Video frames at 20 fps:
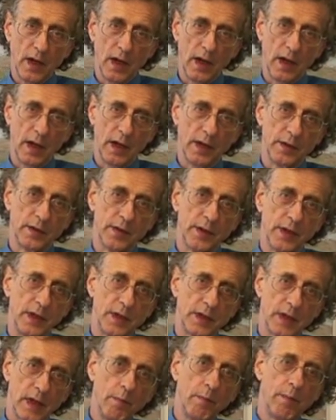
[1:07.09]
And
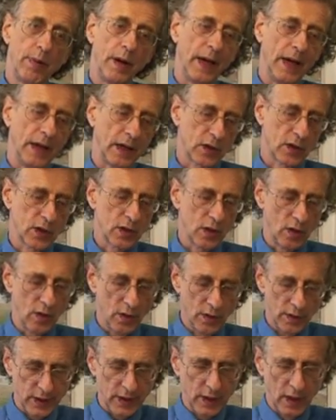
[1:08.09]
these impact
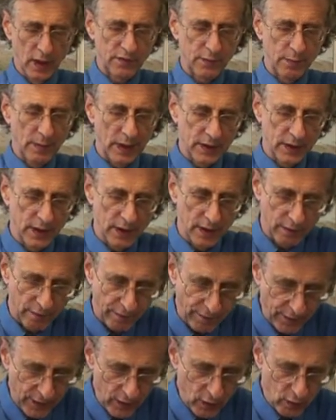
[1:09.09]
on the Earth's magnetic
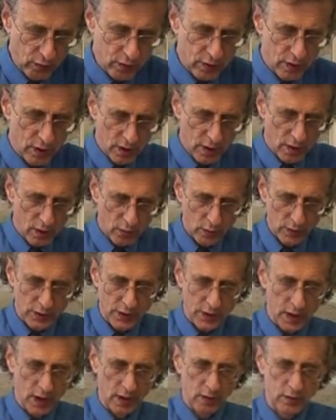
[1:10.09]
field,
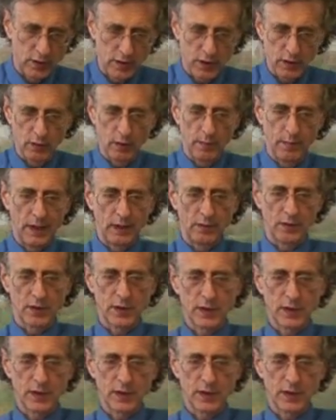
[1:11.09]
which goes to about